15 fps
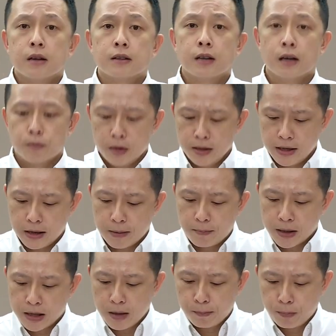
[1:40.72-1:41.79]
Third, we need a
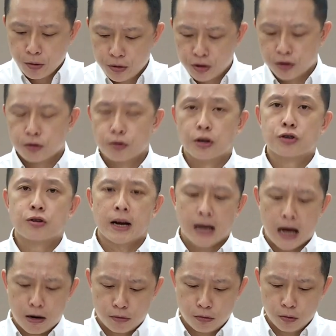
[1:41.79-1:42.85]
bigger push to attract
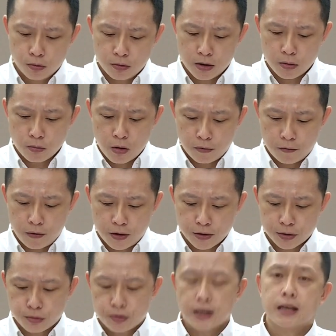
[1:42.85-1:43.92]
our local
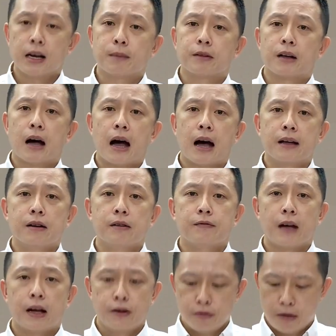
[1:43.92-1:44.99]
workforce to take up the higher
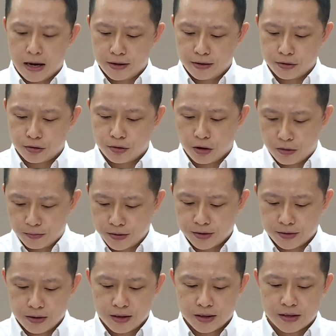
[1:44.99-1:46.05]
value-added
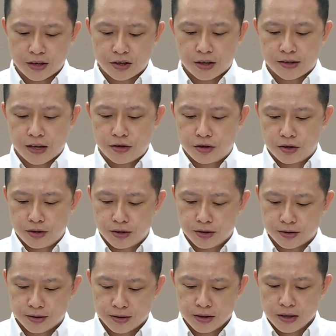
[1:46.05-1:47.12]
jobs, such as
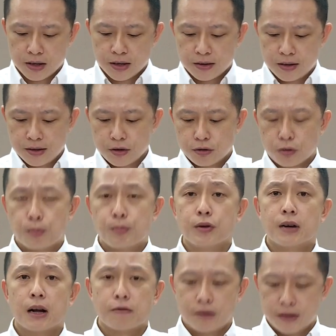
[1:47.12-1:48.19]
engineers. This is to
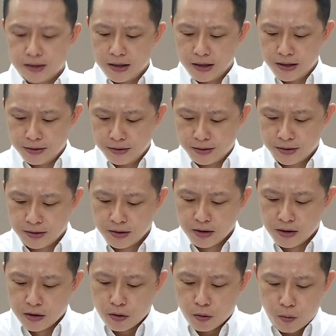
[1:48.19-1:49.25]
build up resilience
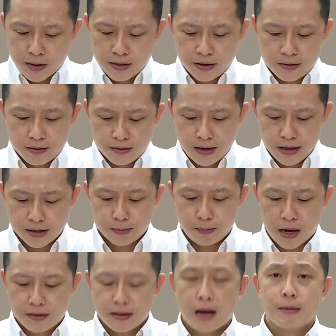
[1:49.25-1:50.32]
when the next
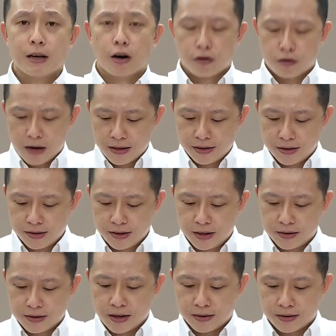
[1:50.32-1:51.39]
pandemic or crisis
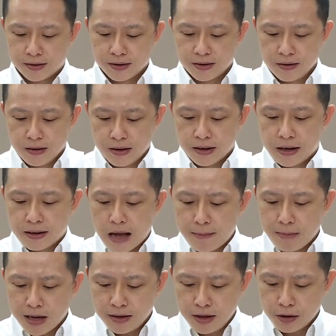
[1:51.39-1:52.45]
hits us. Can
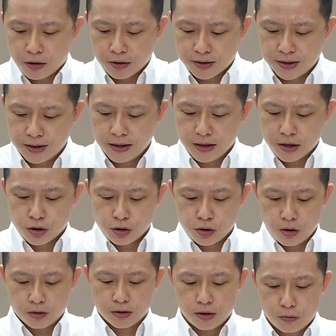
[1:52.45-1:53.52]
MND consider a
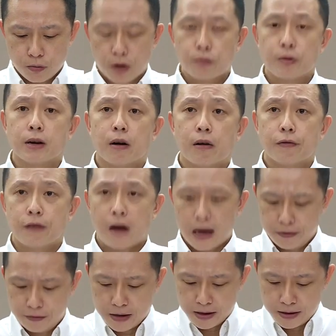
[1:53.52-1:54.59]
shorter work week of
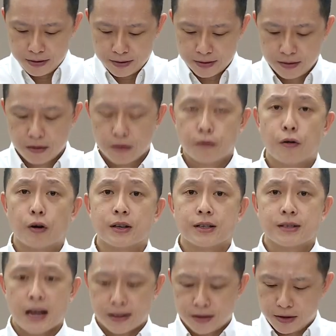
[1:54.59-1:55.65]
5 days for the
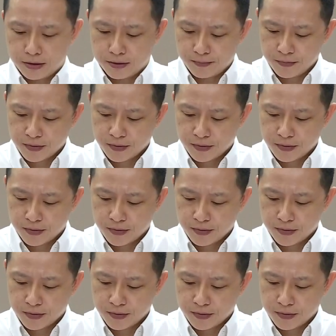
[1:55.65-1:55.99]
sector?